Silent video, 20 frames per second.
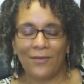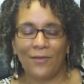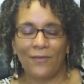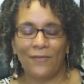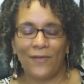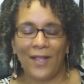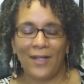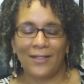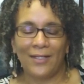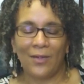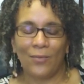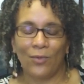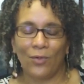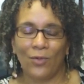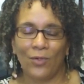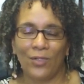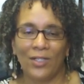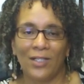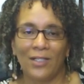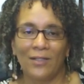of the fact that we're
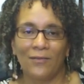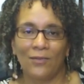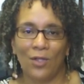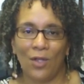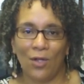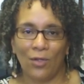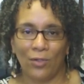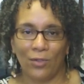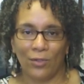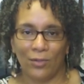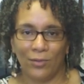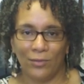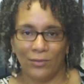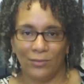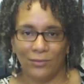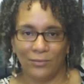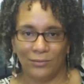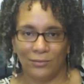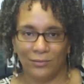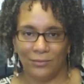going to live longer
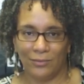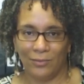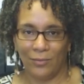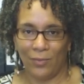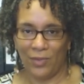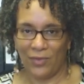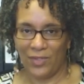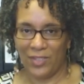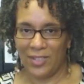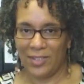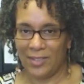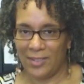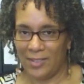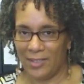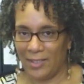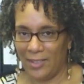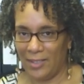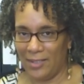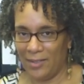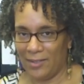with this
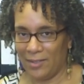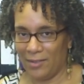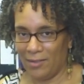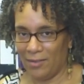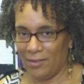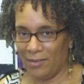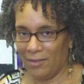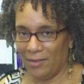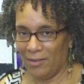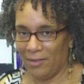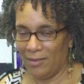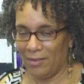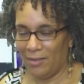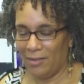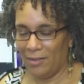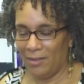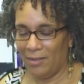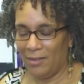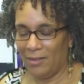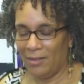disease,
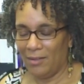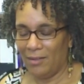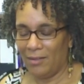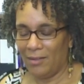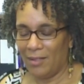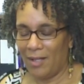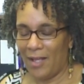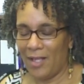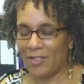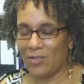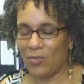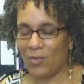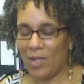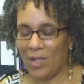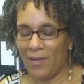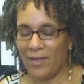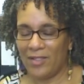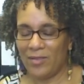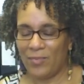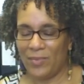as
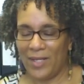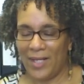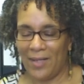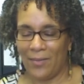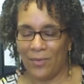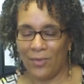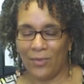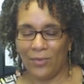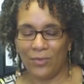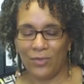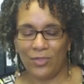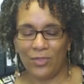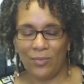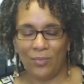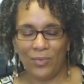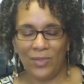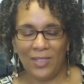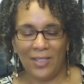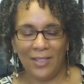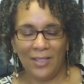well as be able to
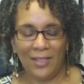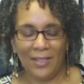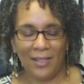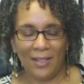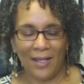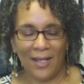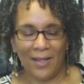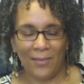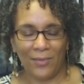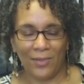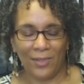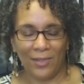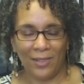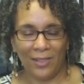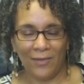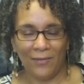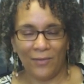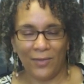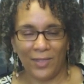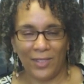
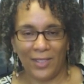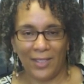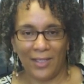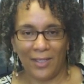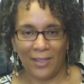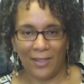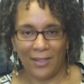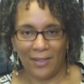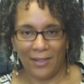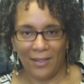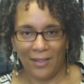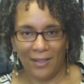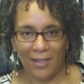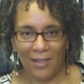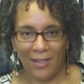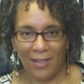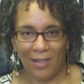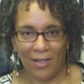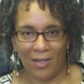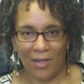live with it
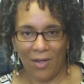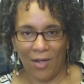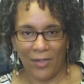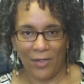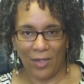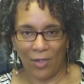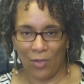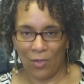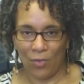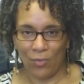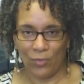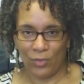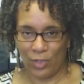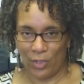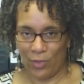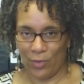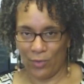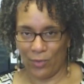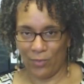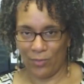on our own
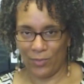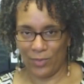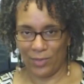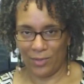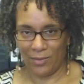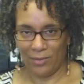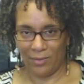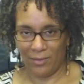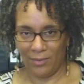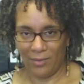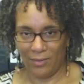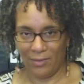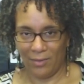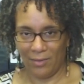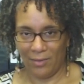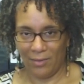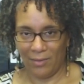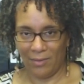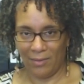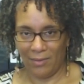terms,
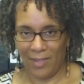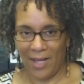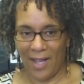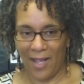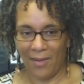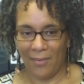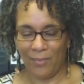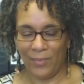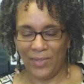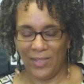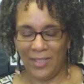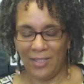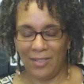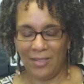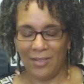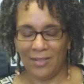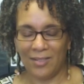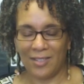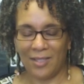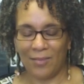not be
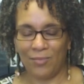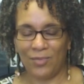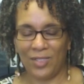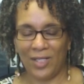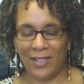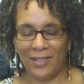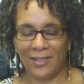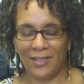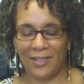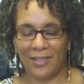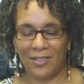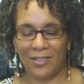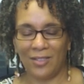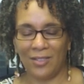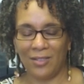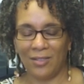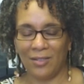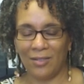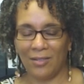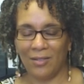subjected
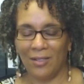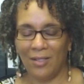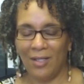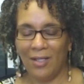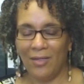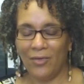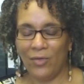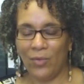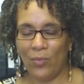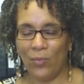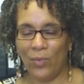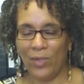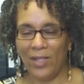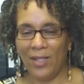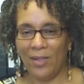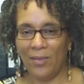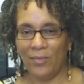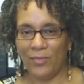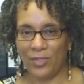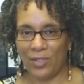to the
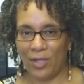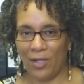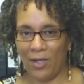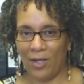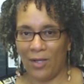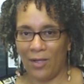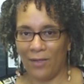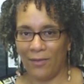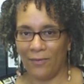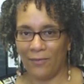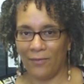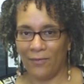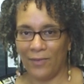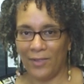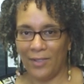whims of